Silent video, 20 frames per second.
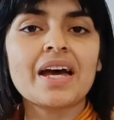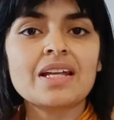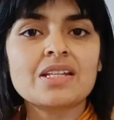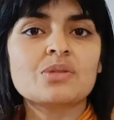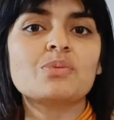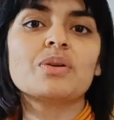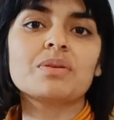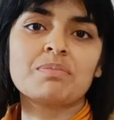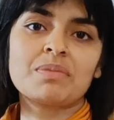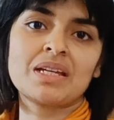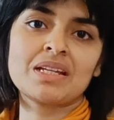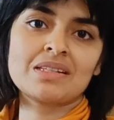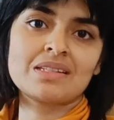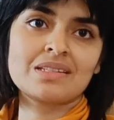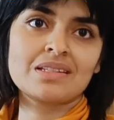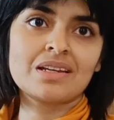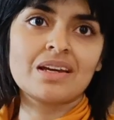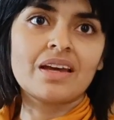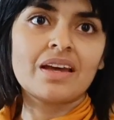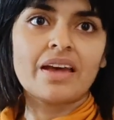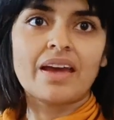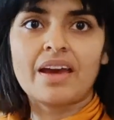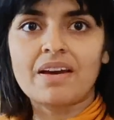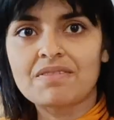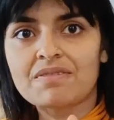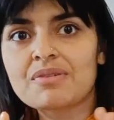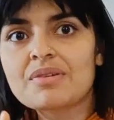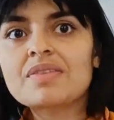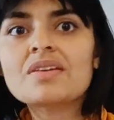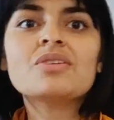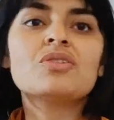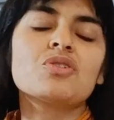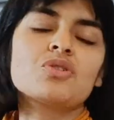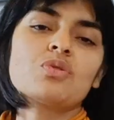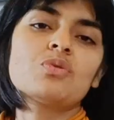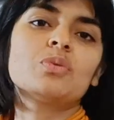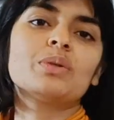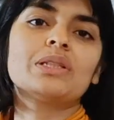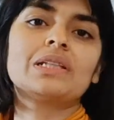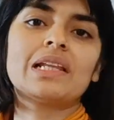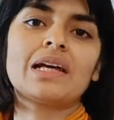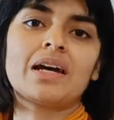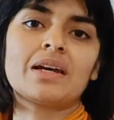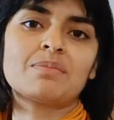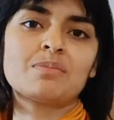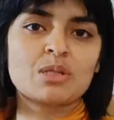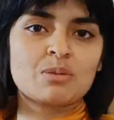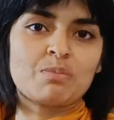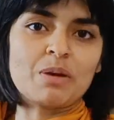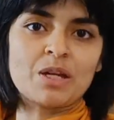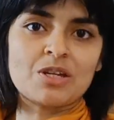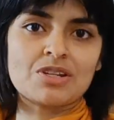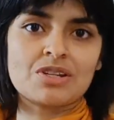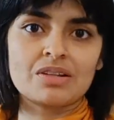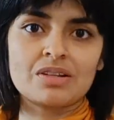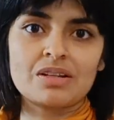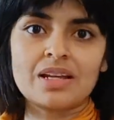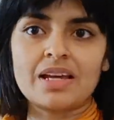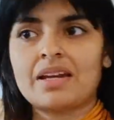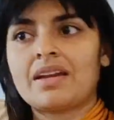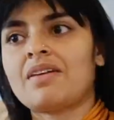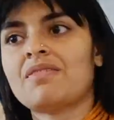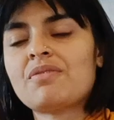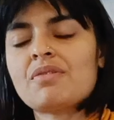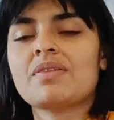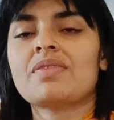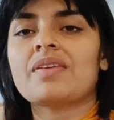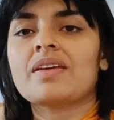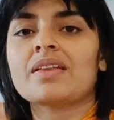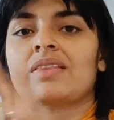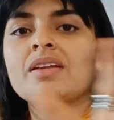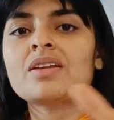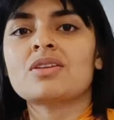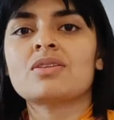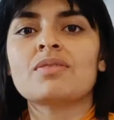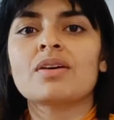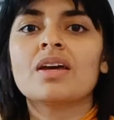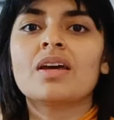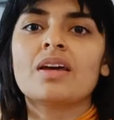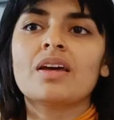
that's what makes everything to do with lime special and everything that